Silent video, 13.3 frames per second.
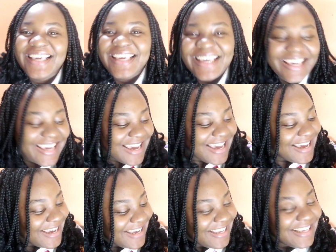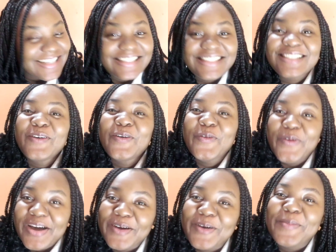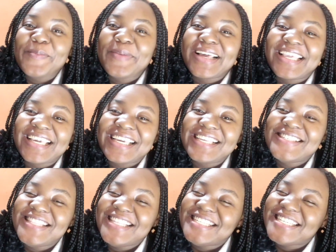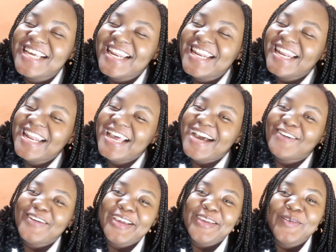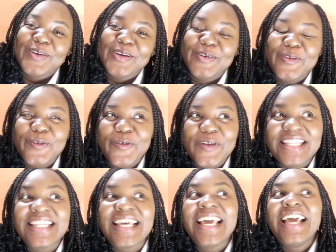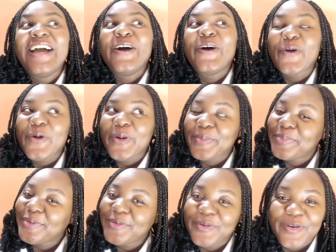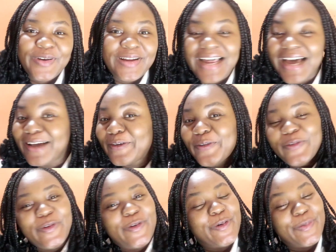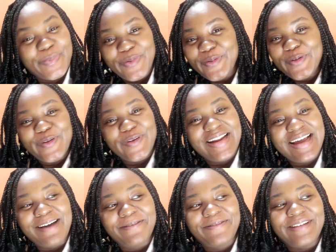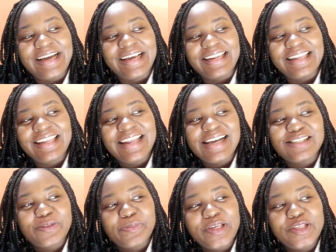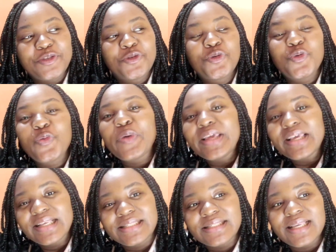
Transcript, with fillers: hey guys welcome back again to the channel how are you all doing hope you all are good hope you all are fine it has been two weeks